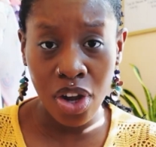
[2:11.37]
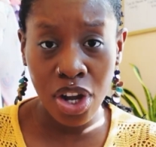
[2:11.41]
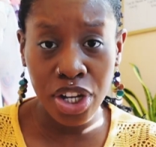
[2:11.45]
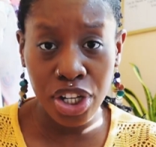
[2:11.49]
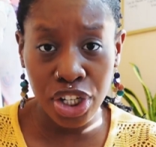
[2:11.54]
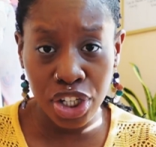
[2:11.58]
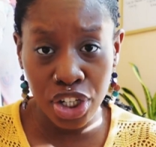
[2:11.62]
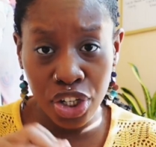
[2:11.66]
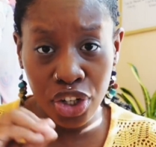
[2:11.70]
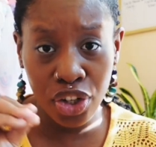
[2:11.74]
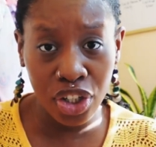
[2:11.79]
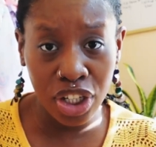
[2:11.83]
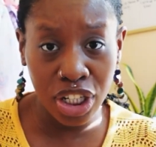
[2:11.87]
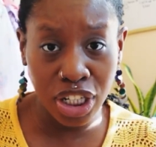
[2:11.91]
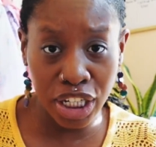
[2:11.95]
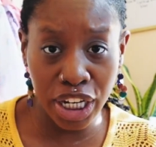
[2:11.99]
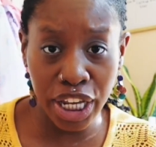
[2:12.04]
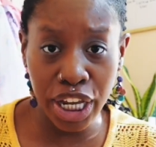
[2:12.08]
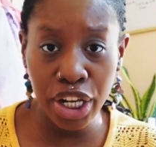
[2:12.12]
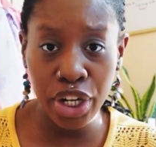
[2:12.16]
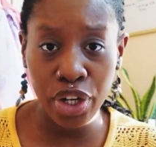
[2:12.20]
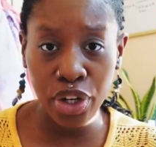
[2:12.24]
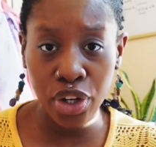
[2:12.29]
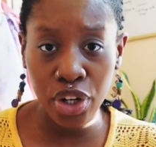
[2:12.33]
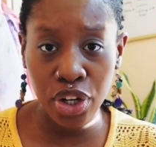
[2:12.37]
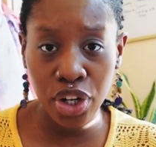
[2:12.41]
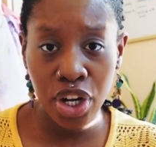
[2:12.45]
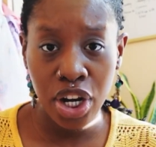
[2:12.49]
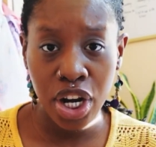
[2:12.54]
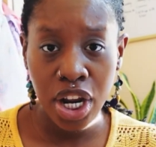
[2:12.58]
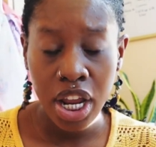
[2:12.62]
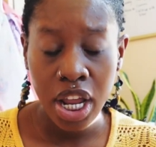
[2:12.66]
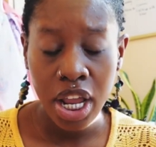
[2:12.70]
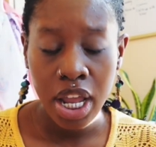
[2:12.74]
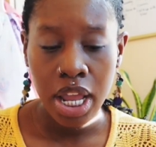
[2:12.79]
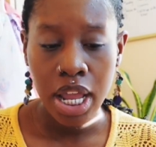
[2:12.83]
a year later.
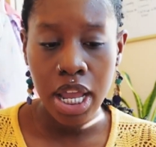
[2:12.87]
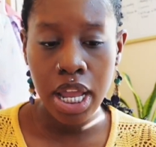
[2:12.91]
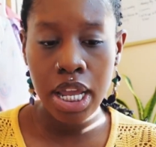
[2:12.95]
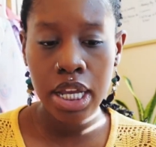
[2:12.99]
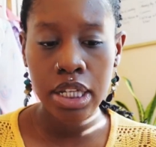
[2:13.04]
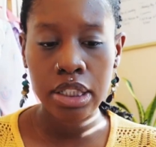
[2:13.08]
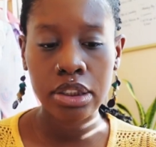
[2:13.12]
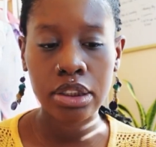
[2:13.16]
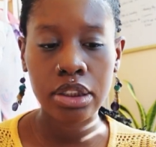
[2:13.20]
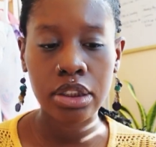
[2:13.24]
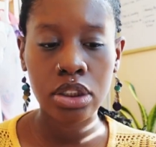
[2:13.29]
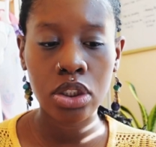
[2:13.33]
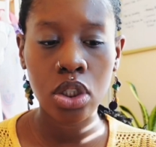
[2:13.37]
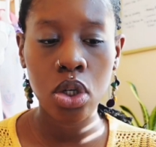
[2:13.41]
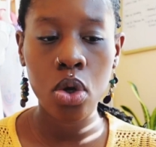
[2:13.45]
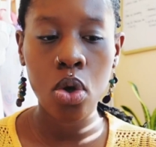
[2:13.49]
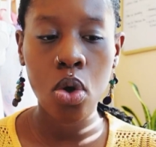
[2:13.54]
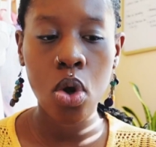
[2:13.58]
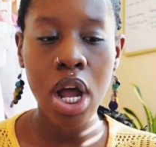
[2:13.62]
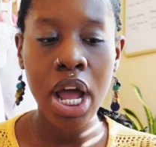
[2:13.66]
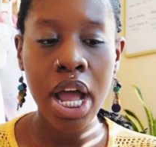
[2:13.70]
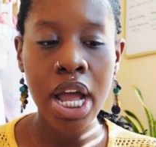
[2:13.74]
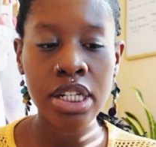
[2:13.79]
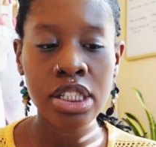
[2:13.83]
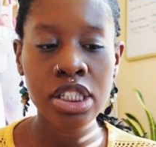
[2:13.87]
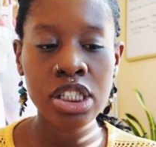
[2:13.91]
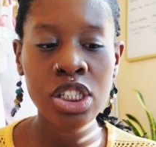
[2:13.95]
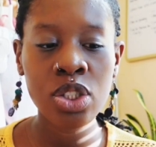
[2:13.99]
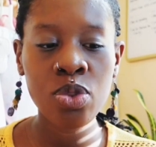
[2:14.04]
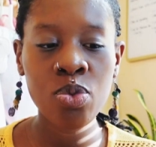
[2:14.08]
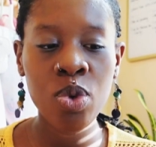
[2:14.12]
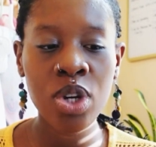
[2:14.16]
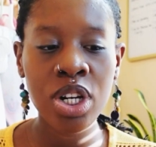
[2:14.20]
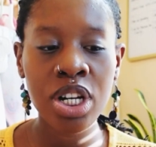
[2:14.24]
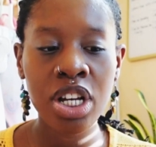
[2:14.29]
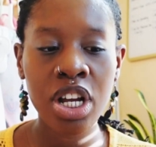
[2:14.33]
And so I just
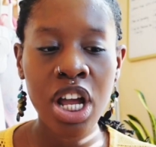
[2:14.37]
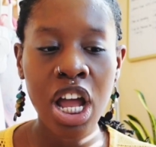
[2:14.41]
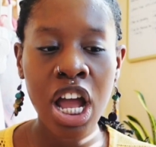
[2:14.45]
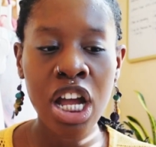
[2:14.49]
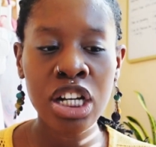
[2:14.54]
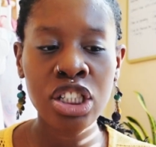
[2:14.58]
wanna